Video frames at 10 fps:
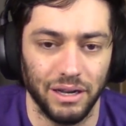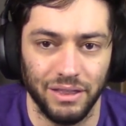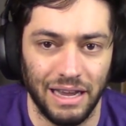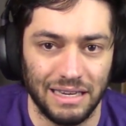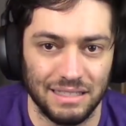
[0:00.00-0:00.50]

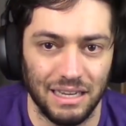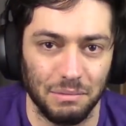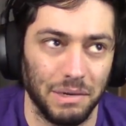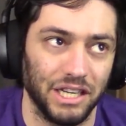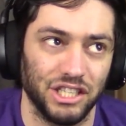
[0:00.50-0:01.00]
And that's
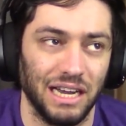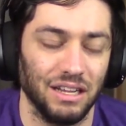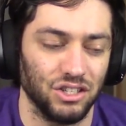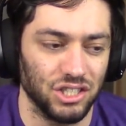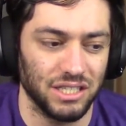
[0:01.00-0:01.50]
my
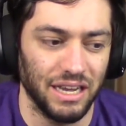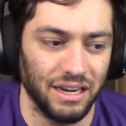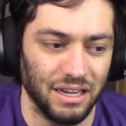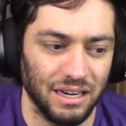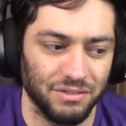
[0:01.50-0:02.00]
challenge, is
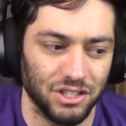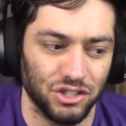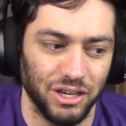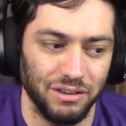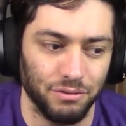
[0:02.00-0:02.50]
getting enough to
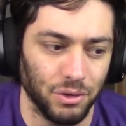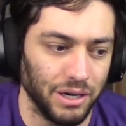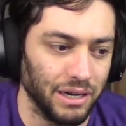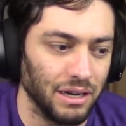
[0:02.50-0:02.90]
trade for it.